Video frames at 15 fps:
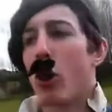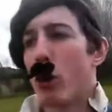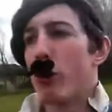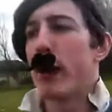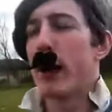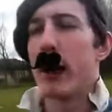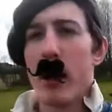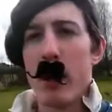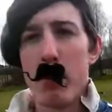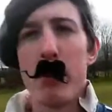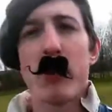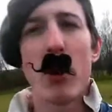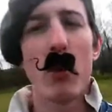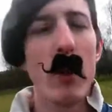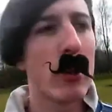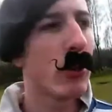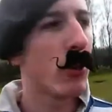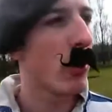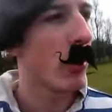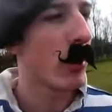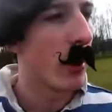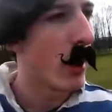I'm sorry, Mr.
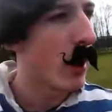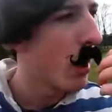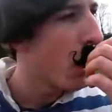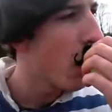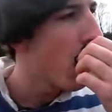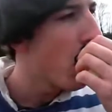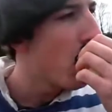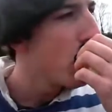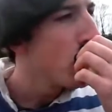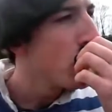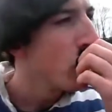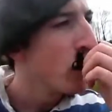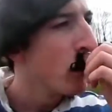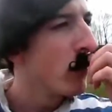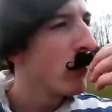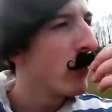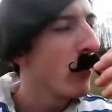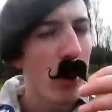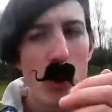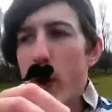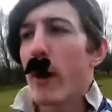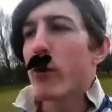Wilson.
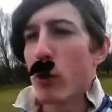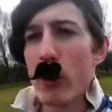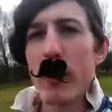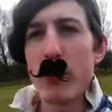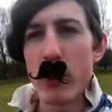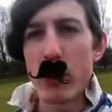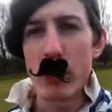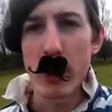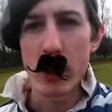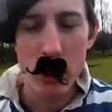You have to leave the